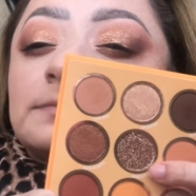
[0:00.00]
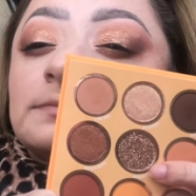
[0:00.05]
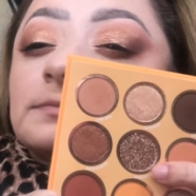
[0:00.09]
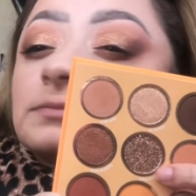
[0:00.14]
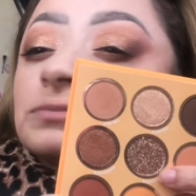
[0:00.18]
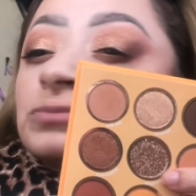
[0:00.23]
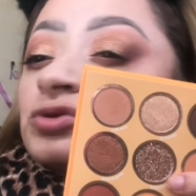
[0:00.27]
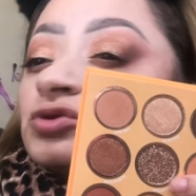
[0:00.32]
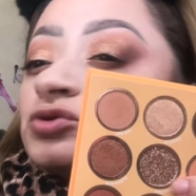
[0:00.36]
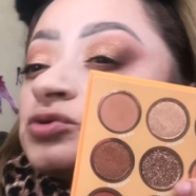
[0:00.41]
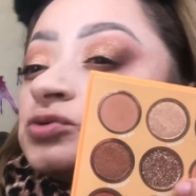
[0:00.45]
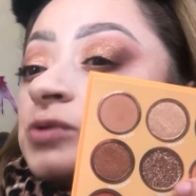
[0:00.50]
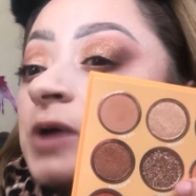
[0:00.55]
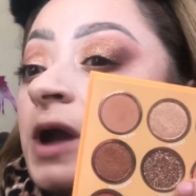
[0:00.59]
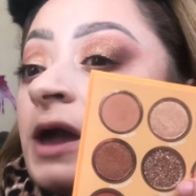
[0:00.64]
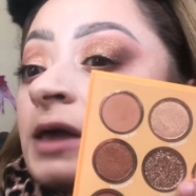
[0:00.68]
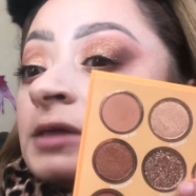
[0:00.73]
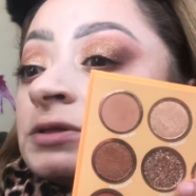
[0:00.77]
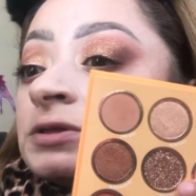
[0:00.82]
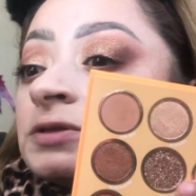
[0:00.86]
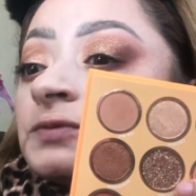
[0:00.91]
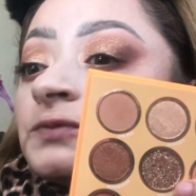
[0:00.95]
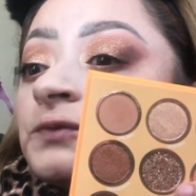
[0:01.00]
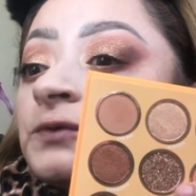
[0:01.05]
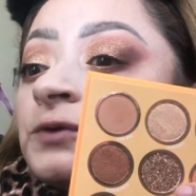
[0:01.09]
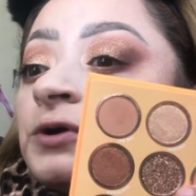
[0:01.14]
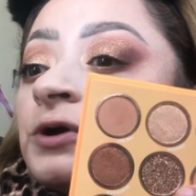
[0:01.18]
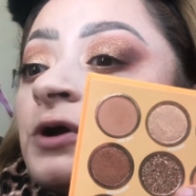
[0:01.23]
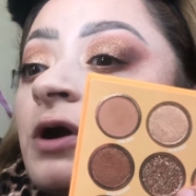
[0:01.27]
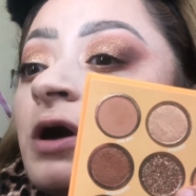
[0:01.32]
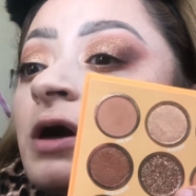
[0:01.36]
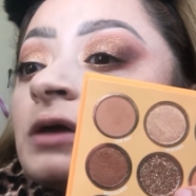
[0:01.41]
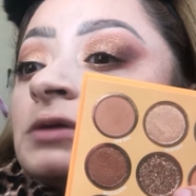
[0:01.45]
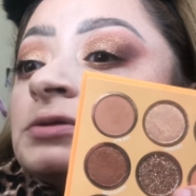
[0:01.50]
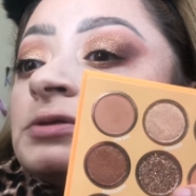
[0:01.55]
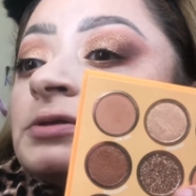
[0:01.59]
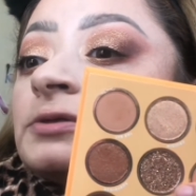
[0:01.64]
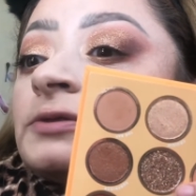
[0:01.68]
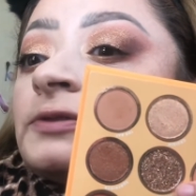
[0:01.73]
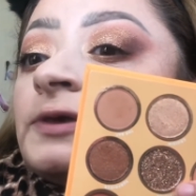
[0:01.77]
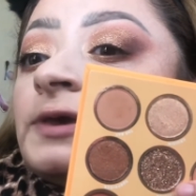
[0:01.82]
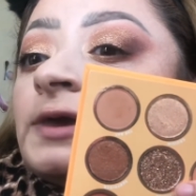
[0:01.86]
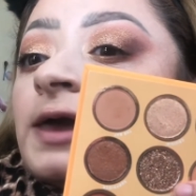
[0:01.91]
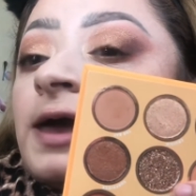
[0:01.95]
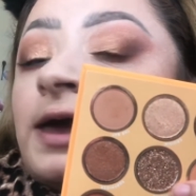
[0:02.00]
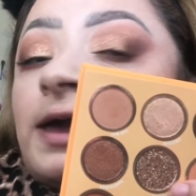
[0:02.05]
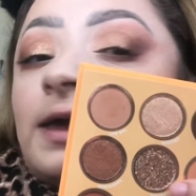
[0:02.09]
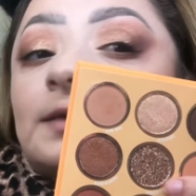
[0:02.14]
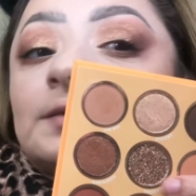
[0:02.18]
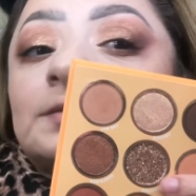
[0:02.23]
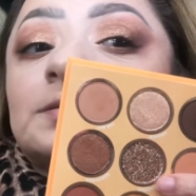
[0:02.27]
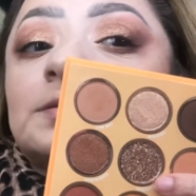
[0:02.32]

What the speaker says: transfer onto the eyes